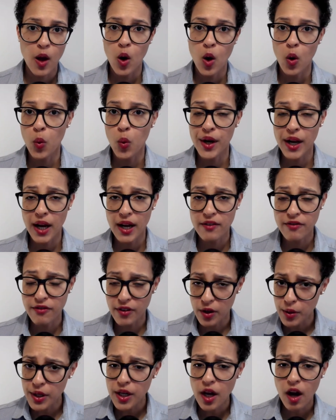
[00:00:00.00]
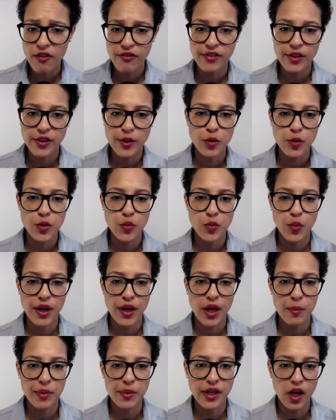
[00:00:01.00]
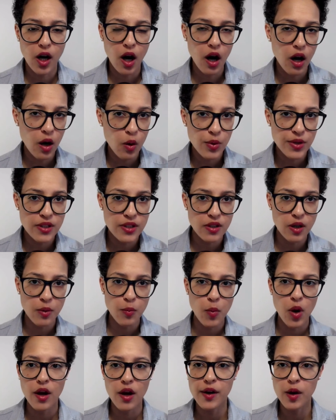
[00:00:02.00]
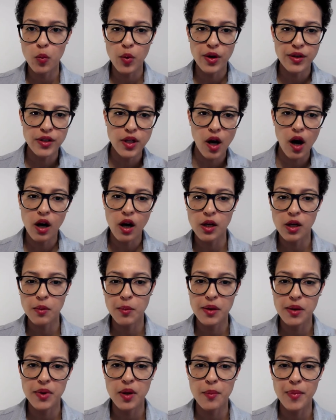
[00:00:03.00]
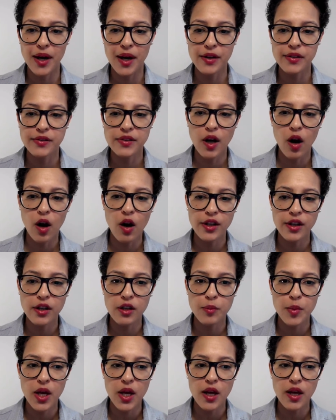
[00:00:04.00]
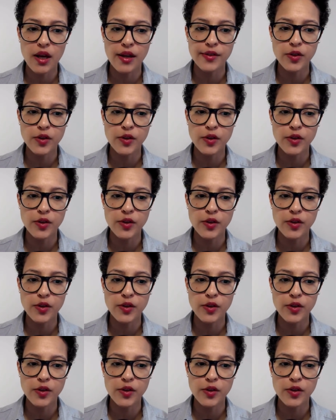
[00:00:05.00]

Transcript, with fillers: What I very often use when I'm in a call with someone and we're talking maybe about a document